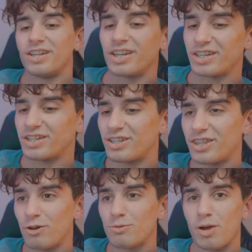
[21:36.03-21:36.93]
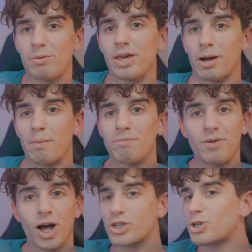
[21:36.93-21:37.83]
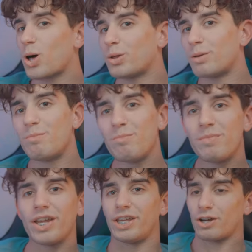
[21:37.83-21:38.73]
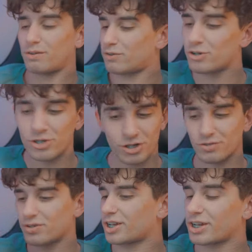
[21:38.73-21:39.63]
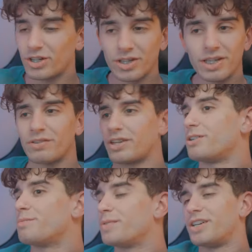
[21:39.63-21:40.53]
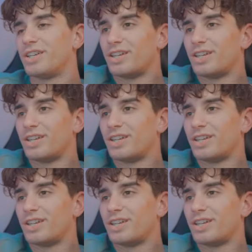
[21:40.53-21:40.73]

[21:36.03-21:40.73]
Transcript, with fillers: Like, that was probably like a, a solid minute of her just fucking cleaving him.